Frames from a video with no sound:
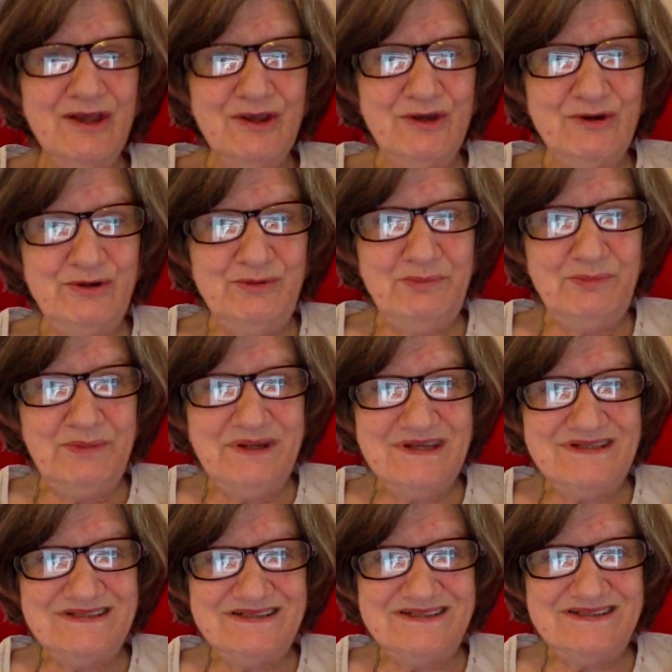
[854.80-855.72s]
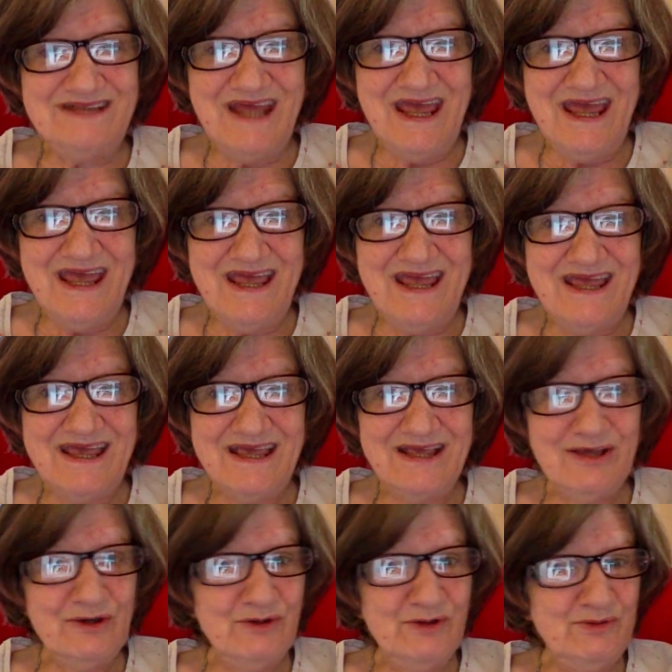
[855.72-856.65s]
Could be today.
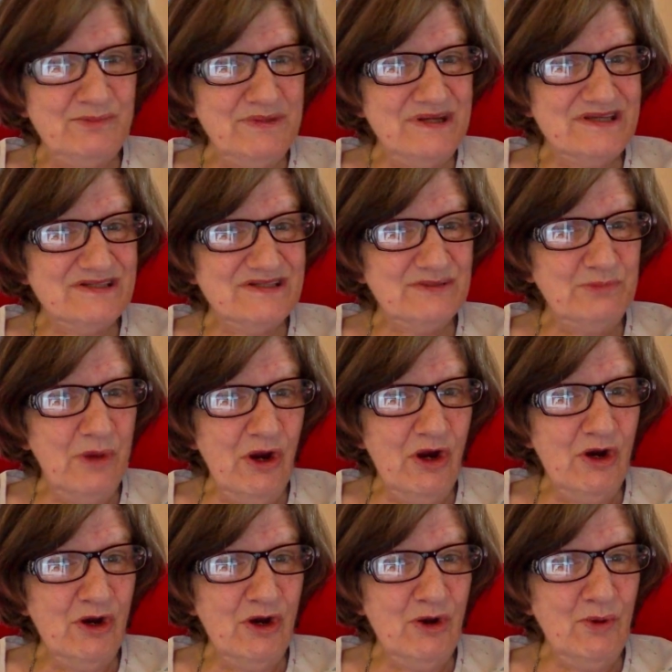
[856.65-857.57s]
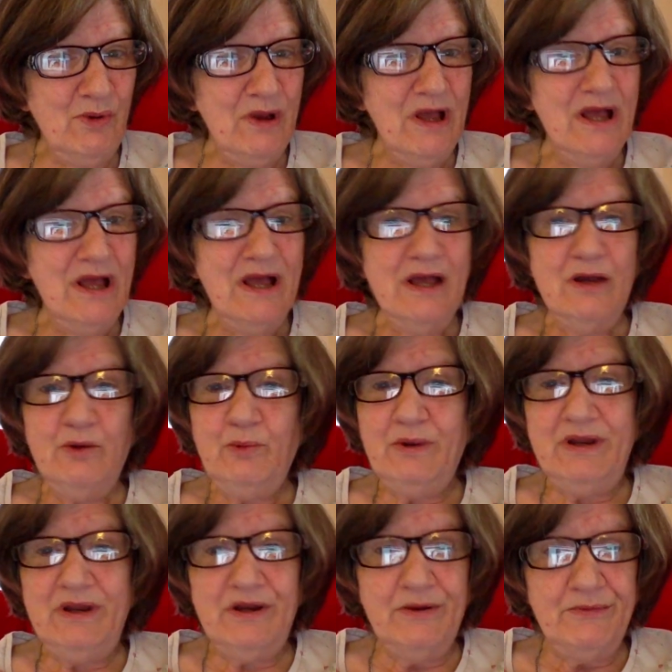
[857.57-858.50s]
Could be tomorrow.
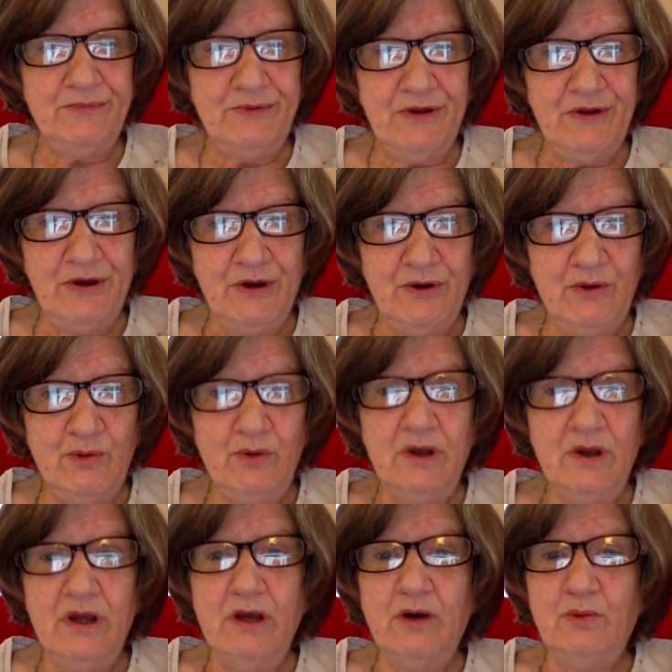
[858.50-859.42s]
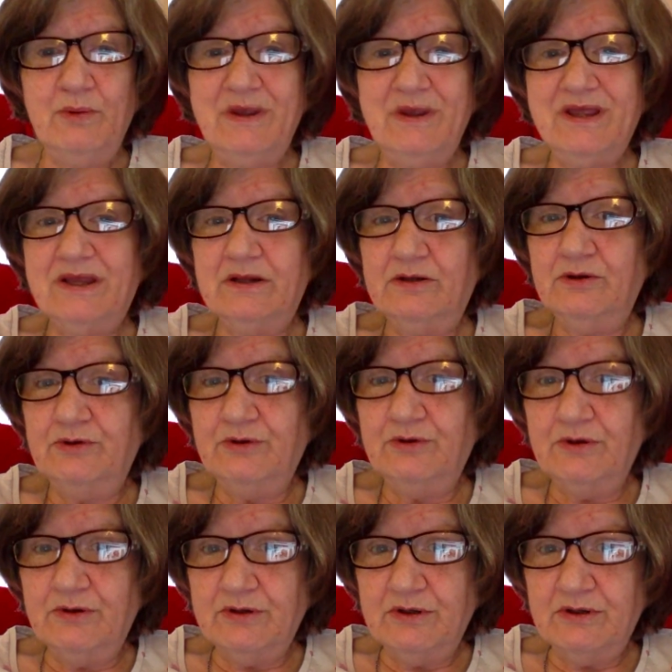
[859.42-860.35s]
We don't know. We can
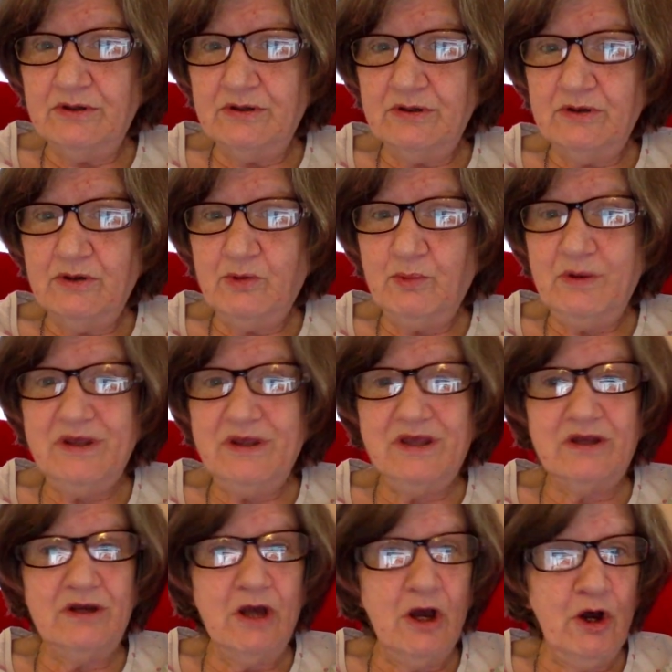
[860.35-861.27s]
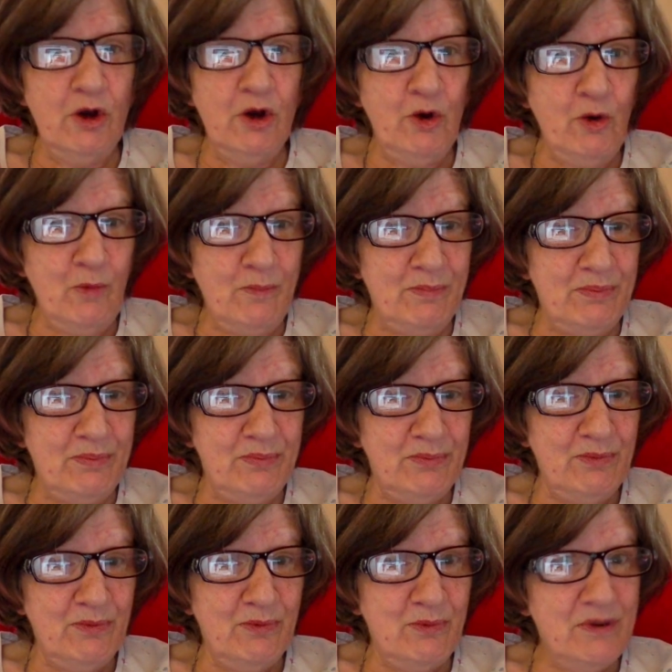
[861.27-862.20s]
look. We can hope.
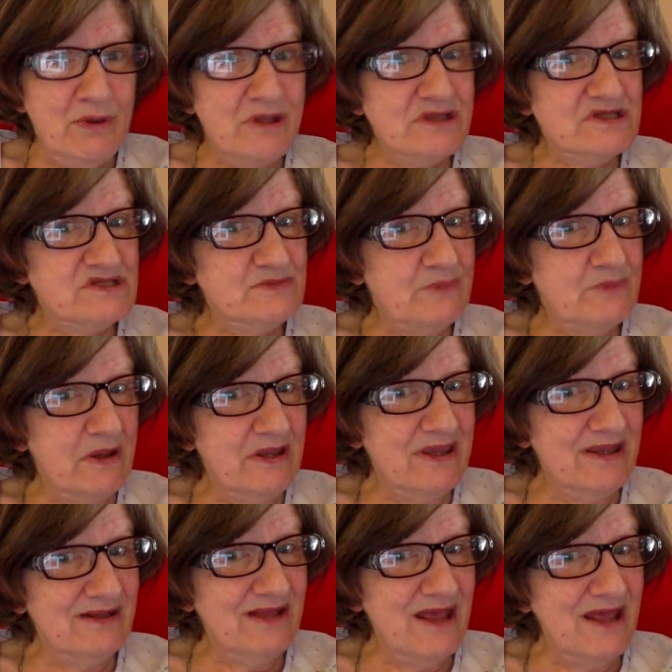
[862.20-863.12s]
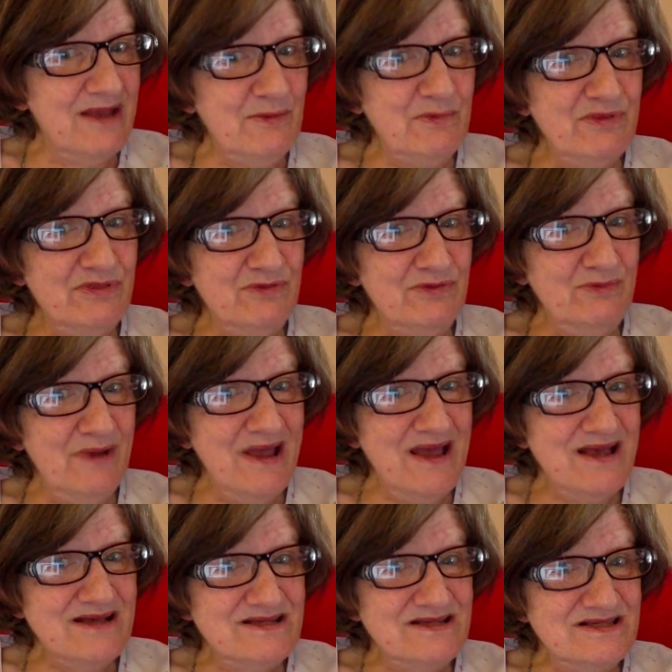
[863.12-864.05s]
We can speculate with the
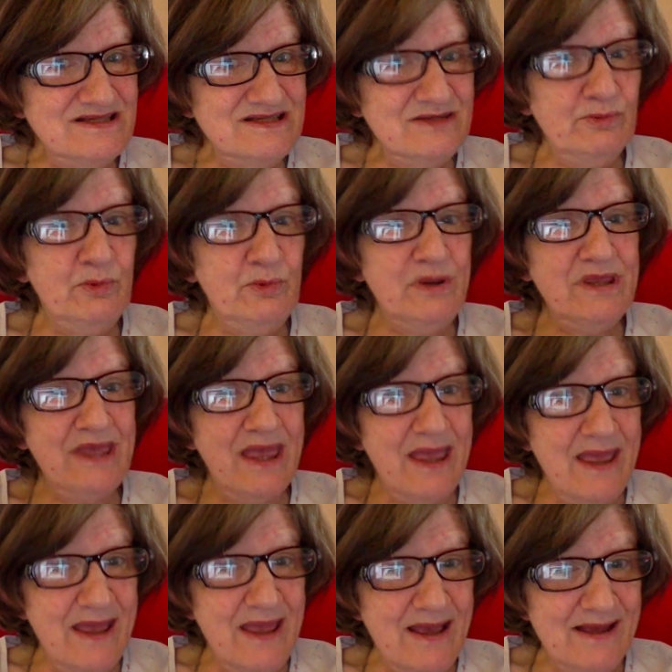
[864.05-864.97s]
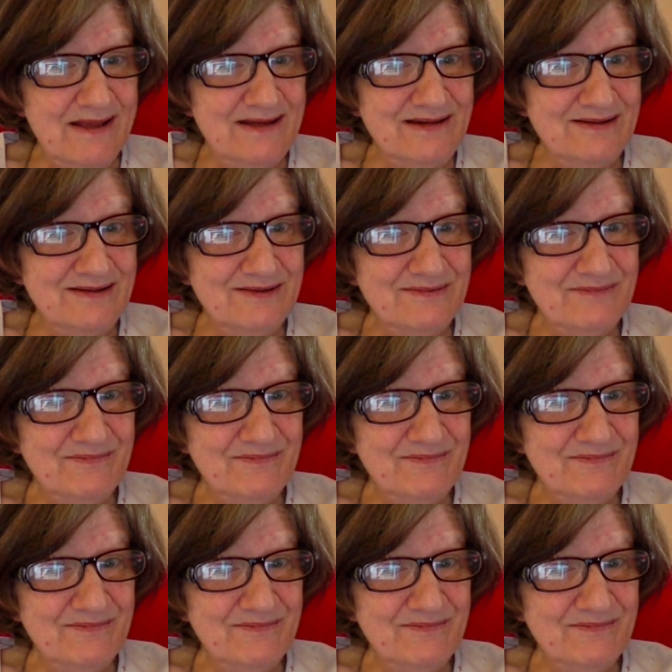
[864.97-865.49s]
rest. We can.